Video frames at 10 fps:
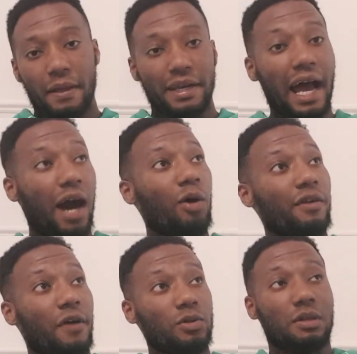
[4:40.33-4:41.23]
Now,
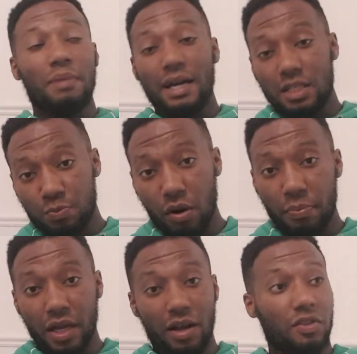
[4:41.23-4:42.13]
if I was to buy this
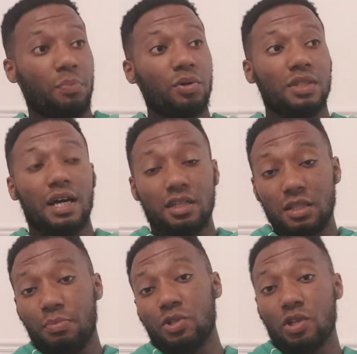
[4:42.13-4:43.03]
property, I'd have to put down a
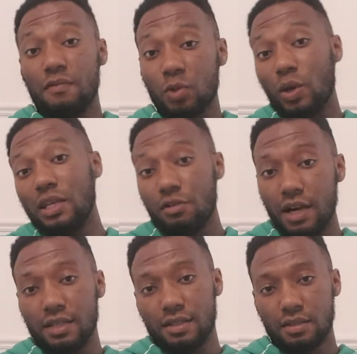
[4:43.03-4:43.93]
deposit of 20
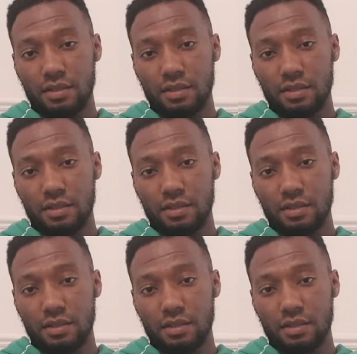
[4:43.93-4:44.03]
grand.